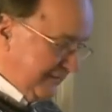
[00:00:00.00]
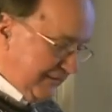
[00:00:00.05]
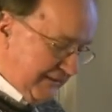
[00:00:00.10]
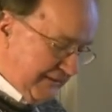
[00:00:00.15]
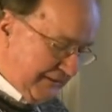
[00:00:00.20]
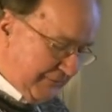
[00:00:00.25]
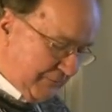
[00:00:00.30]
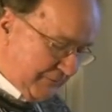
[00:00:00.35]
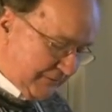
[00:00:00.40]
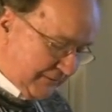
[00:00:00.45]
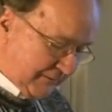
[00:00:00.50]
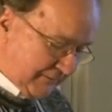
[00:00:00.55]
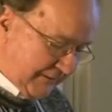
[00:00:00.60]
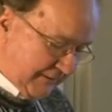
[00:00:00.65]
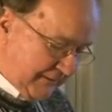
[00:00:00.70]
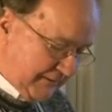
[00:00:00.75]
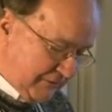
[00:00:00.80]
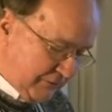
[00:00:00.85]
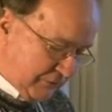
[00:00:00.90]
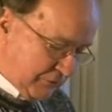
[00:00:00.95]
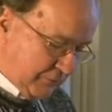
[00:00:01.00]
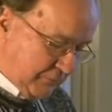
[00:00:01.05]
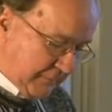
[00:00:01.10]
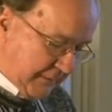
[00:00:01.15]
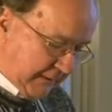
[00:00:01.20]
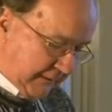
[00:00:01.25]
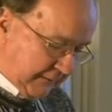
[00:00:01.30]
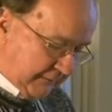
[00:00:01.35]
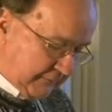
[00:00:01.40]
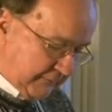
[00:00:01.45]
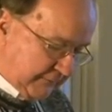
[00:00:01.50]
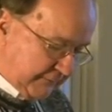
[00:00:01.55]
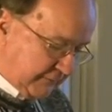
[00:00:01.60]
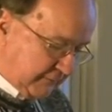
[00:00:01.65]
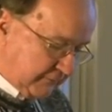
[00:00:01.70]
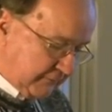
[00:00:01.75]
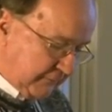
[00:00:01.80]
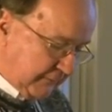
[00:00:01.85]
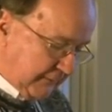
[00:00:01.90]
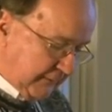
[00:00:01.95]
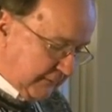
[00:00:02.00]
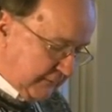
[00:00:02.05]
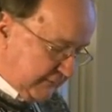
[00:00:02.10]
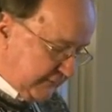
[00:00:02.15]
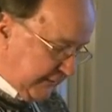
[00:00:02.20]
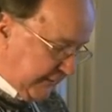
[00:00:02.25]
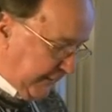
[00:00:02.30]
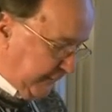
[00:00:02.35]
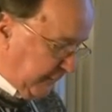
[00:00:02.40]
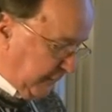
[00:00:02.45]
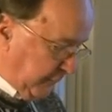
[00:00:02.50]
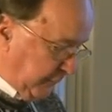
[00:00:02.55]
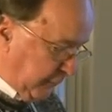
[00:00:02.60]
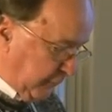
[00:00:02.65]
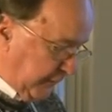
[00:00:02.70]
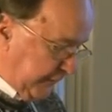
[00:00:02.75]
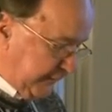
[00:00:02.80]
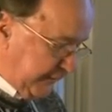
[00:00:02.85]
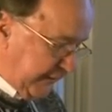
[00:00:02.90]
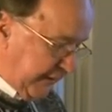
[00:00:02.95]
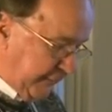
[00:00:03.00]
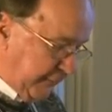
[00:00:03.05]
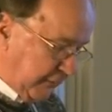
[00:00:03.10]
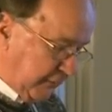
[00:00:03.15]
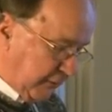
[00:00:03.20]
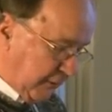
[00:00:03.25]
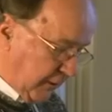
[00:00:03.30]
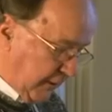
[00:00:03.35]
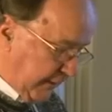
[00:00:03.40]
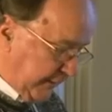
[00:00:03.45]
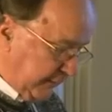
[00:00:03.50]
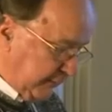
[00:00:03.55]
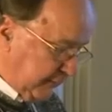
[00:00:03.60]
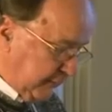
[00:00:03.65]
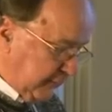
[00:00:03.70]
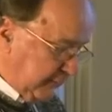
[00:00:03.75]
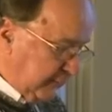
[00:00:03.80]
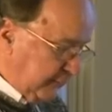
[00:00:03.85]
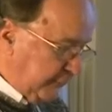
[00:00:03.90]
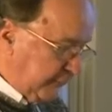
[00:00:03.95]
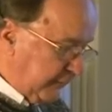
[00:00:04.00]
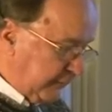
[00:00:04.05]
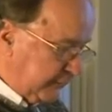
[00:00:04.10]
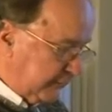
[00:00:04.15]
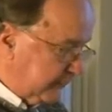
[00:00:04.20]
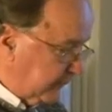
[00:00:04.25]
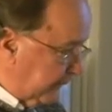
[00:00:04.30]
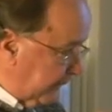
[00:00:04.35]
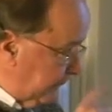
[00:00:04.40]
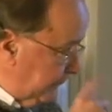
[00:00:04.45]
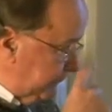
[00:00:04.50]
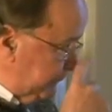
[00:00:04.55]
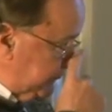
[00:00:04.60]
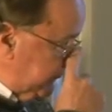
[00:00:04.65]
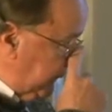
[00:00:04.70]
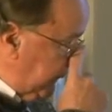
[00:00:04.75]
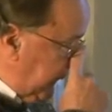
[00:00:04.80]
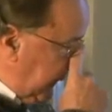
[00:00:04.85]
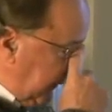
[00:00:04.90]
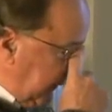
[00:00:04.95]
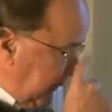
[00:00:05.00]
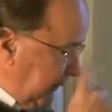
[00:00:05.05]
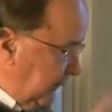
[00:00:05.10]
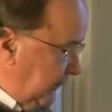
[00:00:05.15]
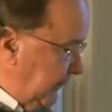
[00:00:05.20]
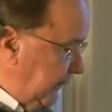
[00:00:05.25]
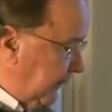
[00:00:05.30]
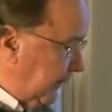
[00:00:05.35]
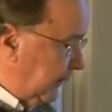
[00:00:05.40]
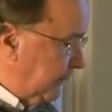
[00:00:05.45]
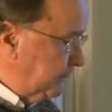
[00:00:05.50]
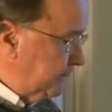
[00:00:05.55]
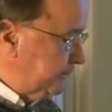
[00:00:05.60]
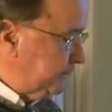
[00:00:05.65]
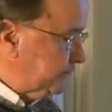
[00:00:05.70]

he was the leading shoemaker until Samuel Boyd came along. But um, he uh,